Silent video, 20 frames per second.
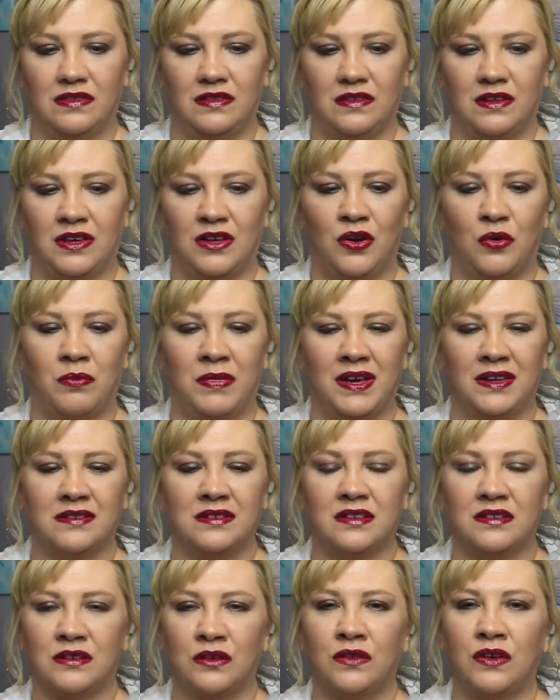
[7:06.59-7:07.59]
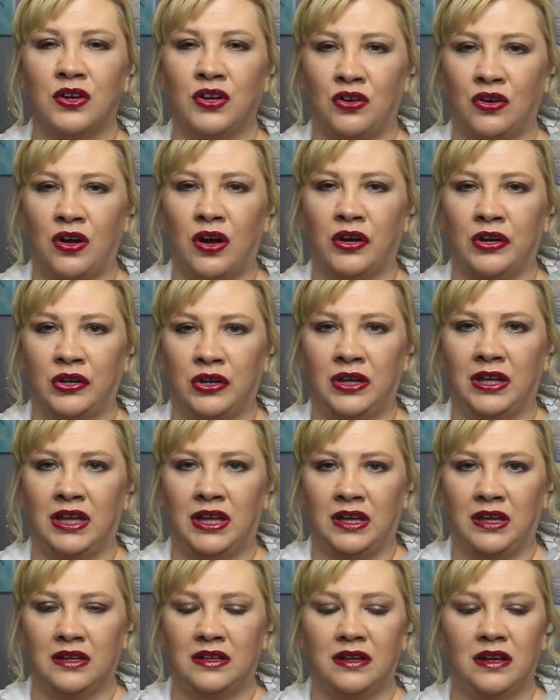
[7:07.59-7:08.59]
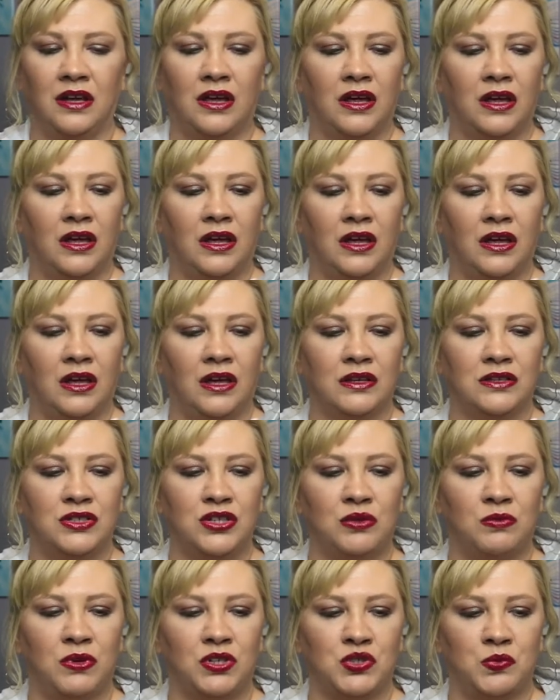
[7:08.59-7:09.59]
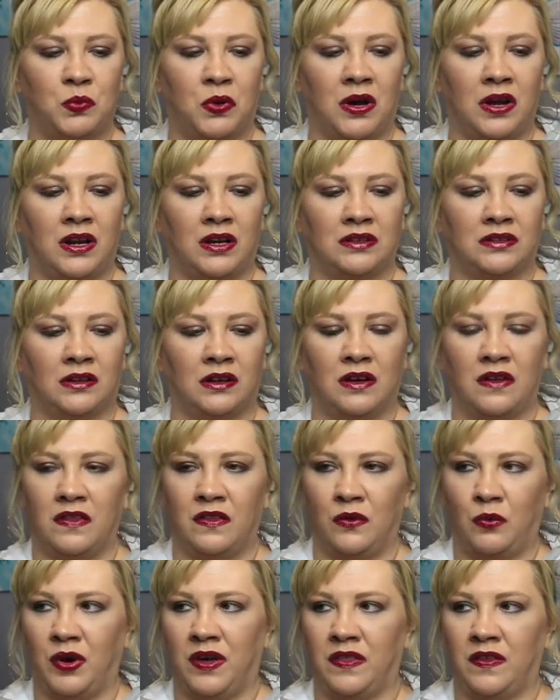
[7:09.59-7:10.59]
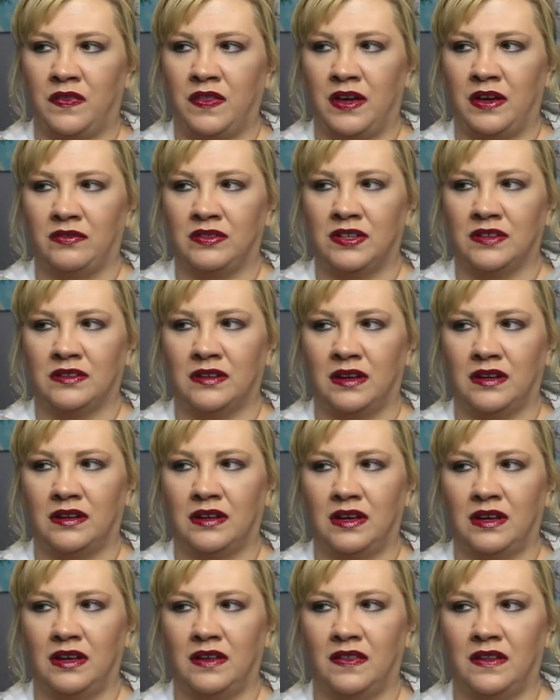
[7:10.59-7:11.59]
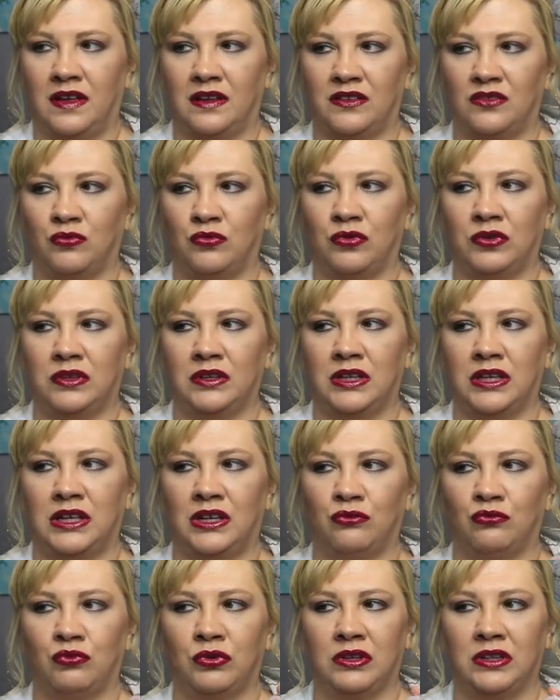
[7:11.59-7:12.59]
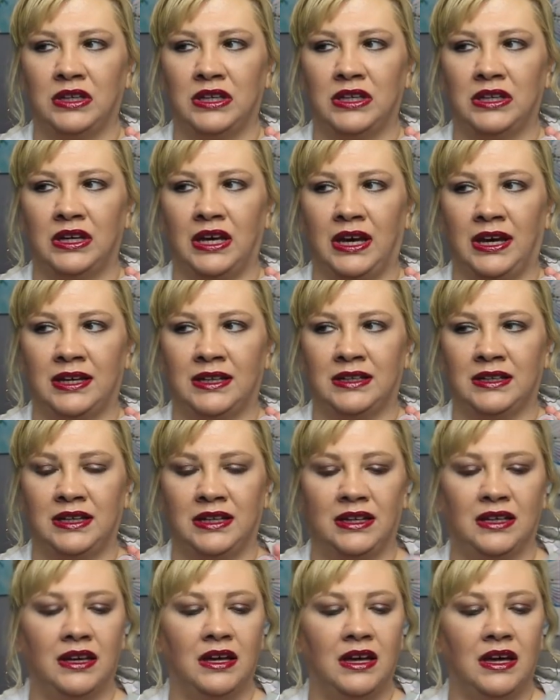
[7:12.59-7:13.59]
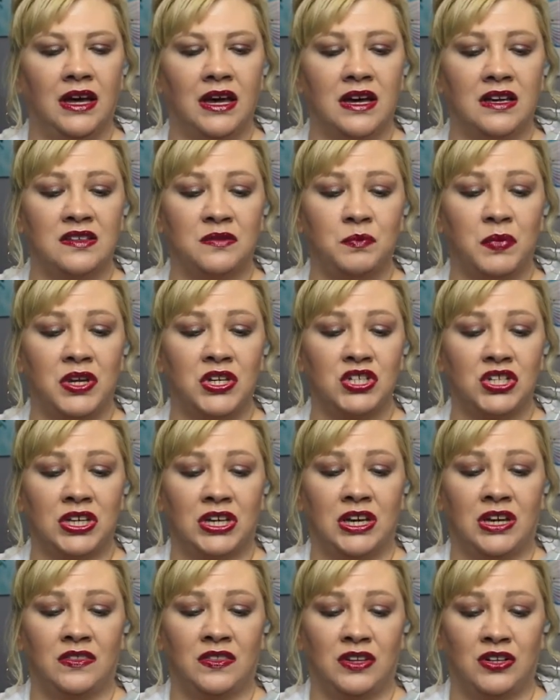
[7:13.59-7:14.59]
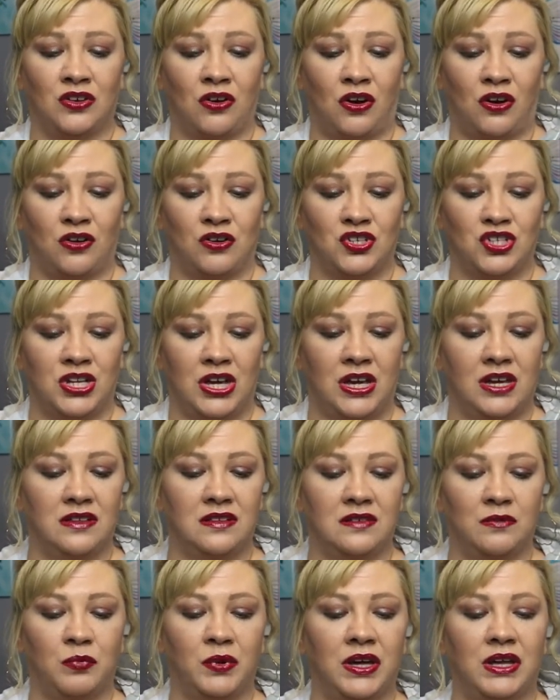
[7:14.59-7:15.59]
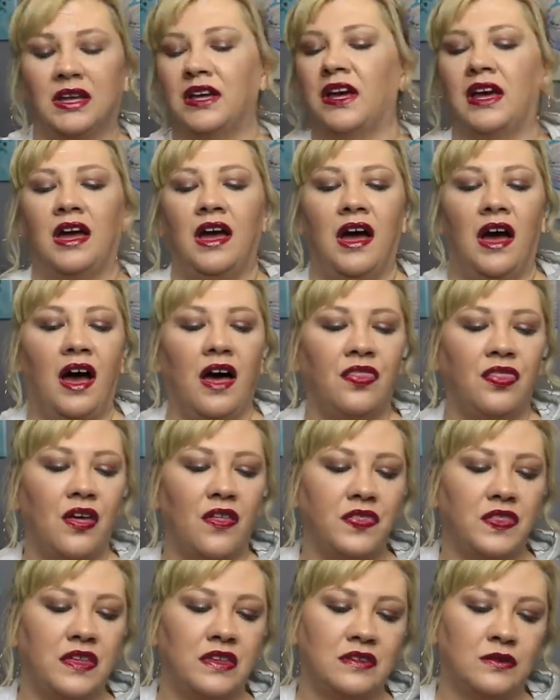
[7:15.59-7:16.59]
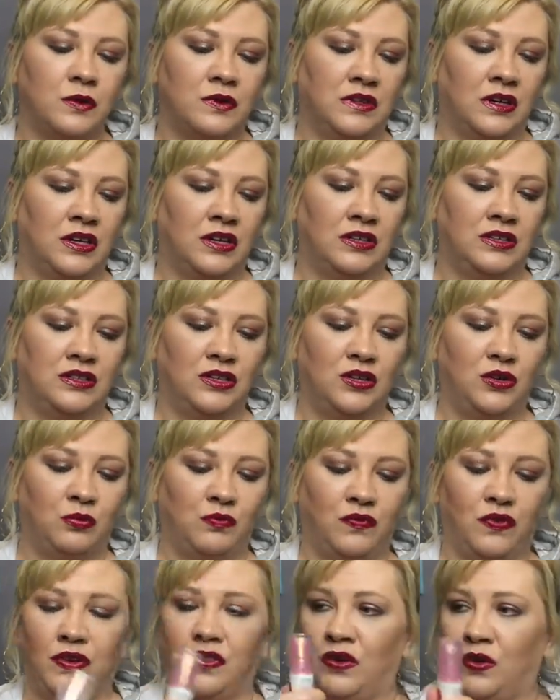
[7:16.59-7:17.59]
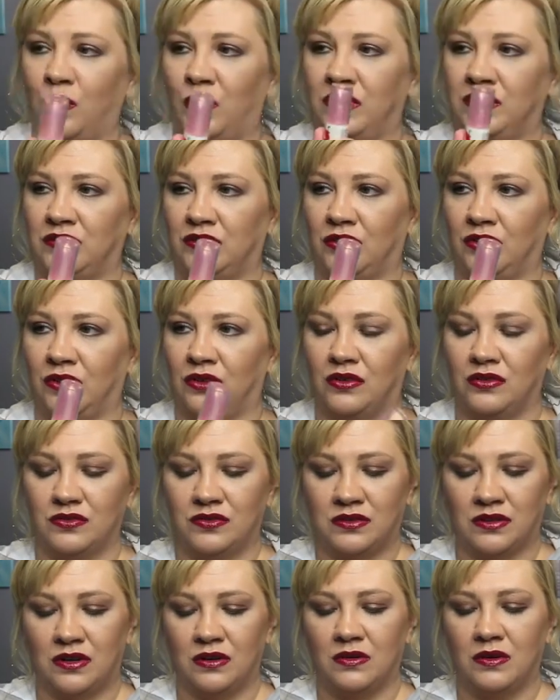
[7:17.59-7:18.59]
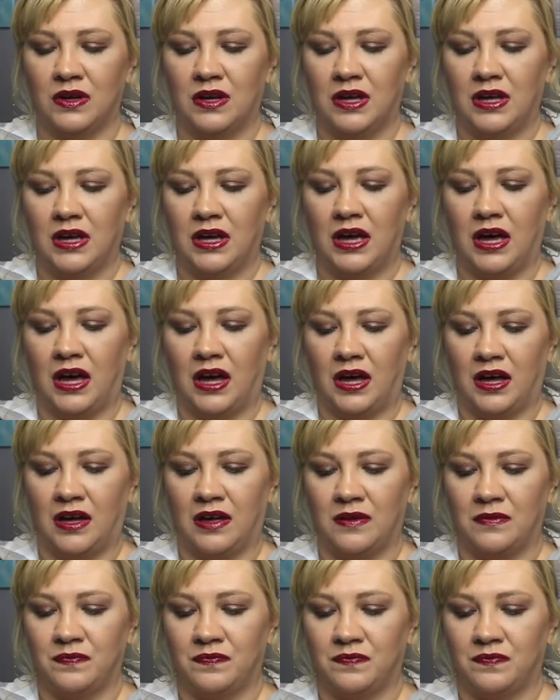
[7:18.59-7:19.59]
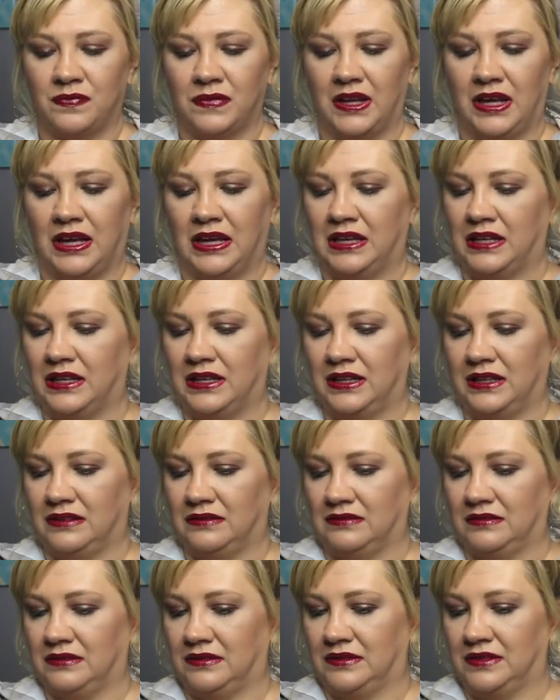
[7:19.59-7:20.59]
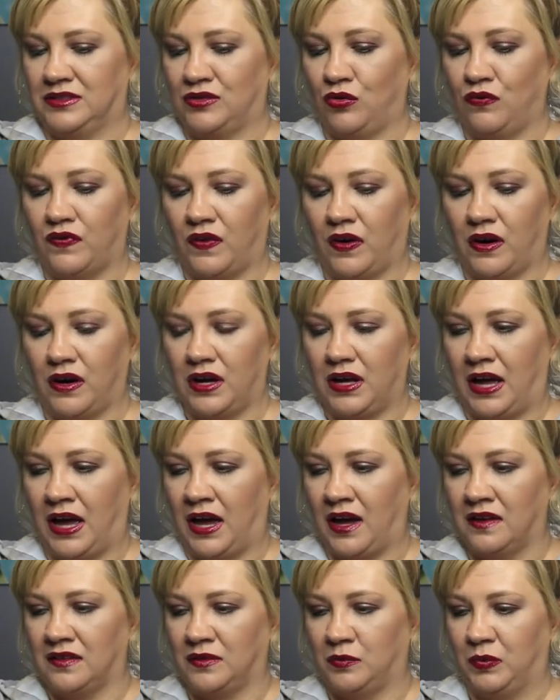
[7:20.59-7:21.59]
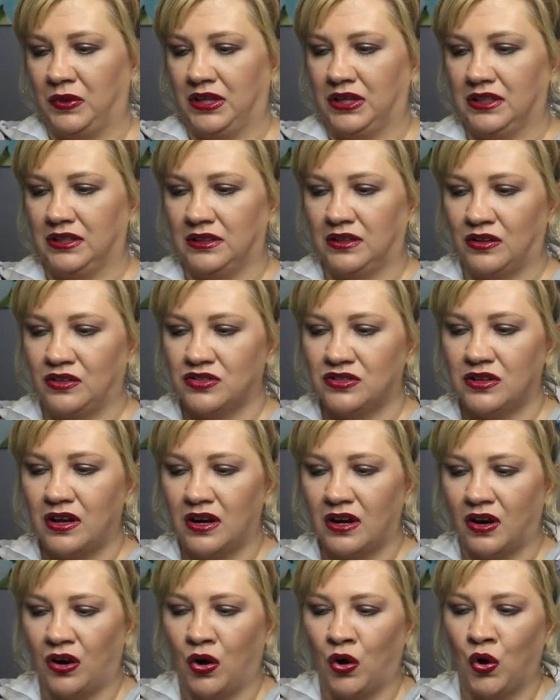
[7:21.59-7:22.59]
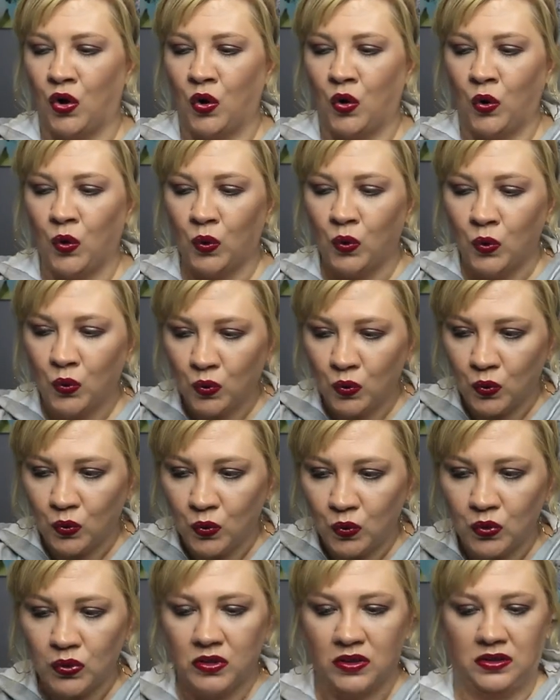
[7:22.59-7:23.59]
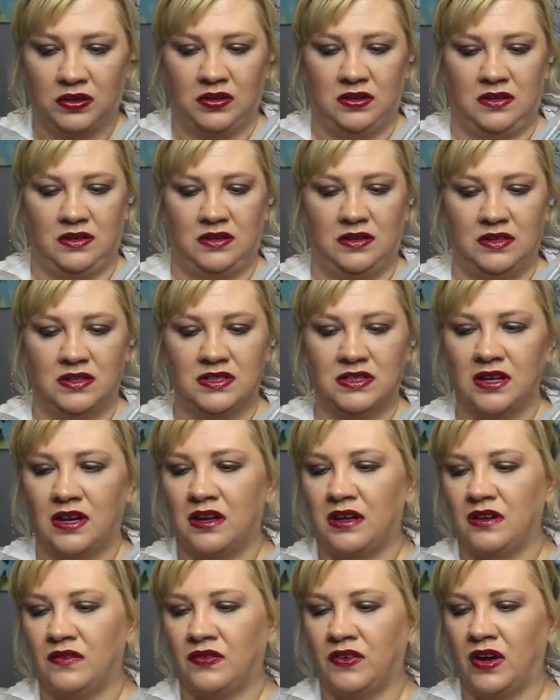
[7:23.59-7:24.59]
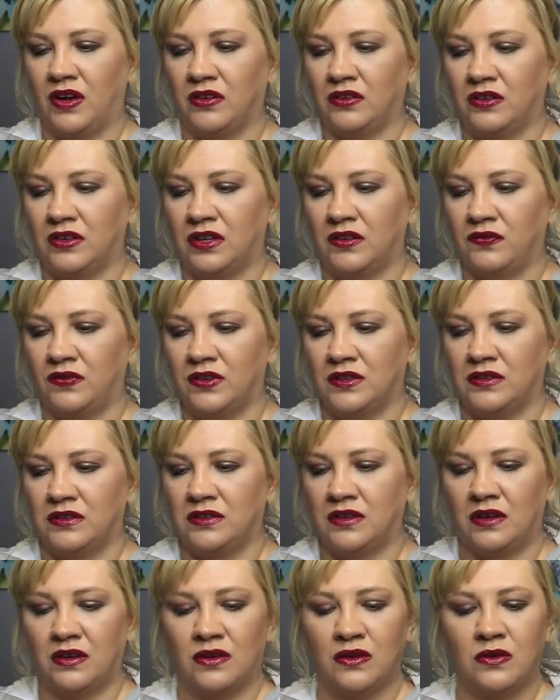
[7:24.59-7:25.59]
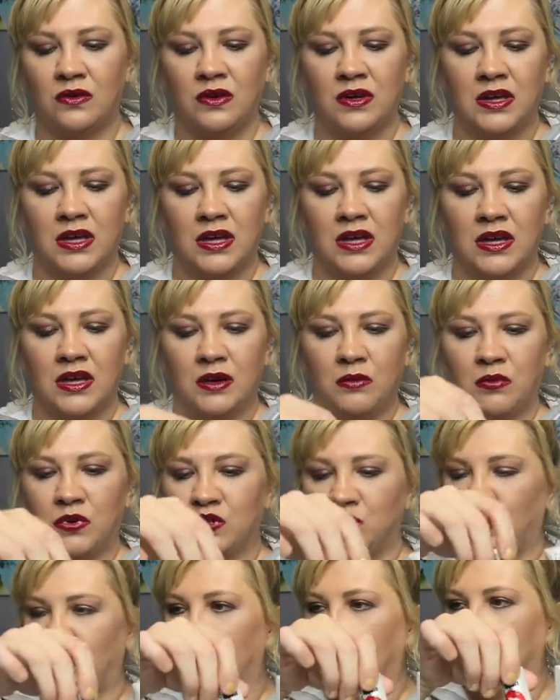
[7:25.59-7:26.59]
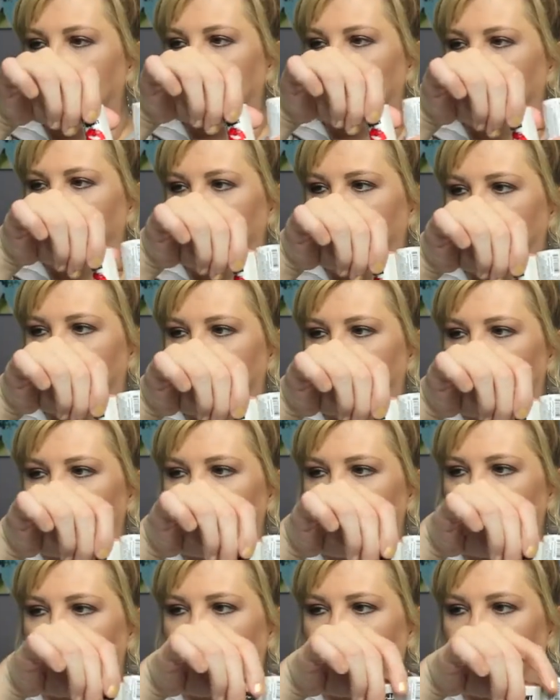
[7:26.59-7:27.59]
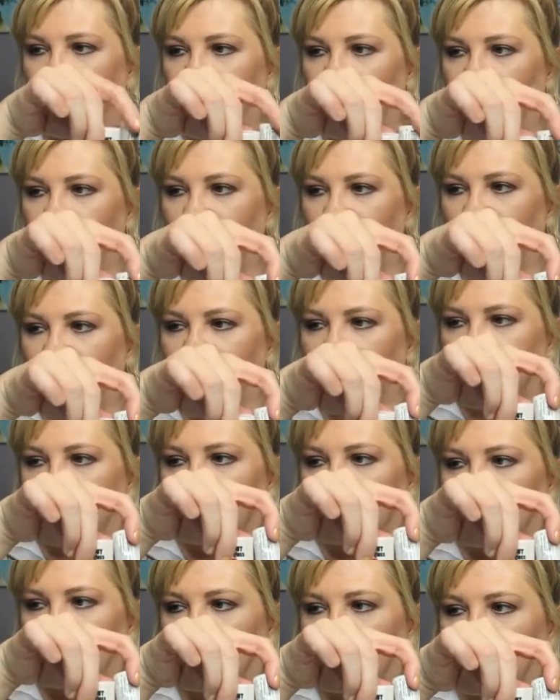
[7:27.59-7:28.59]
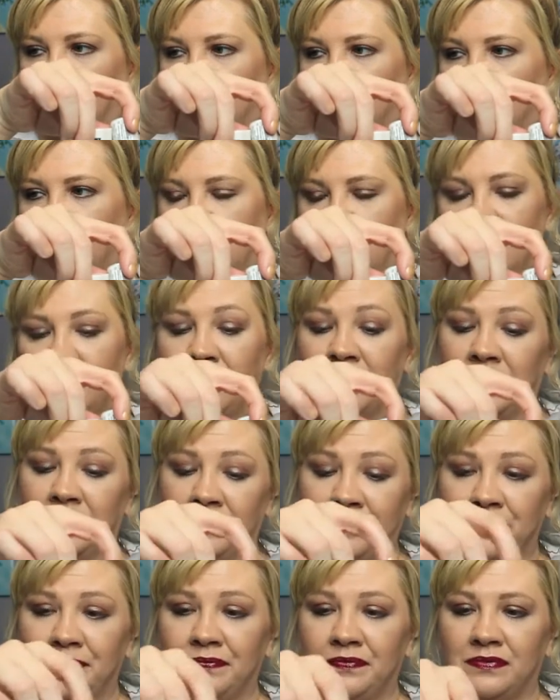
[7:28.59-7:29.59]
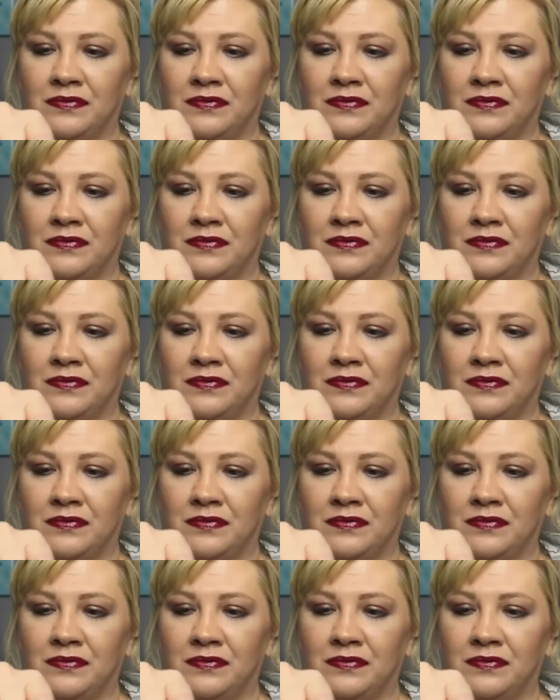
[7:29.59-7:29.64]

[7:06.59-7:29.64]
you know, makes it so that you're not going to get too much product on it the way that they've designed it, and that's really, really handy, especially in the darker shades. But I thought this was a good dupe for the Oyster Girl. So and so far it has been. There's not a whole ton of color difference though between these two, even though it looks like there would be, but